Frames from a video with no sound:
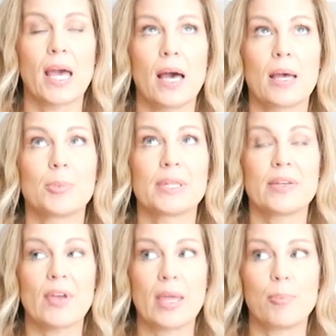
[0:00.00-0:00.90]
uh, I
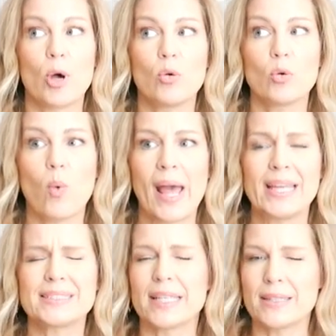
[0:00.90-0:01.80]
believe a bone
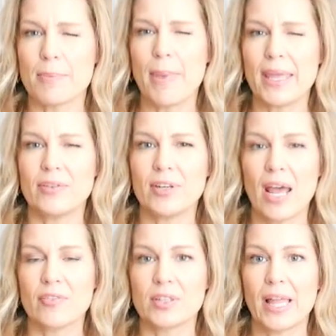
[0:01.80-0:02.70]
white and they may even
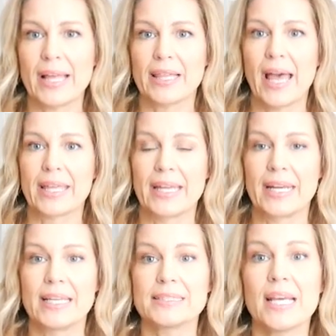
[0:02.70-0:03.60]
have a lilac in
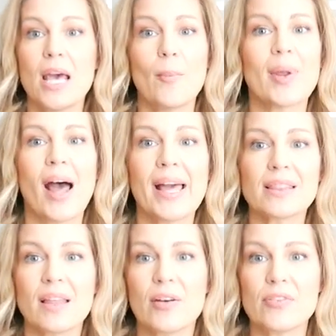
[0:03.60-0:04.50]
it. But I
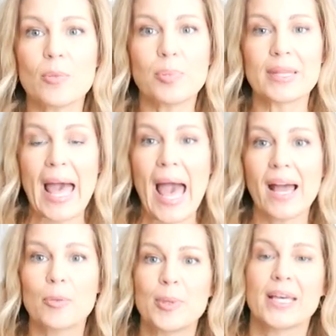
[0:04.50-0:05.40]
love the
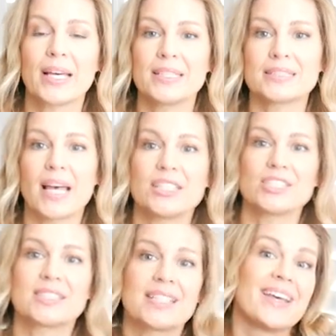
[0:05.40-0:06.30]
black because I
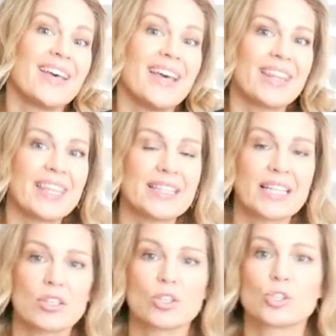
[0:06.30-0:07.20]
just think that
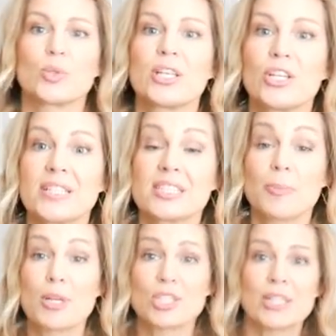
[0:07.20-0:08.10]
it looks really good,
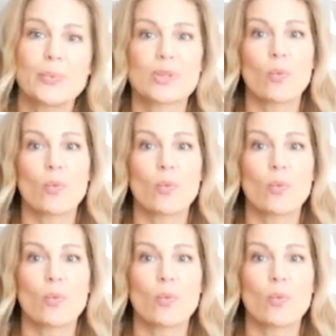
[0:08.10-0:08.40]
especially with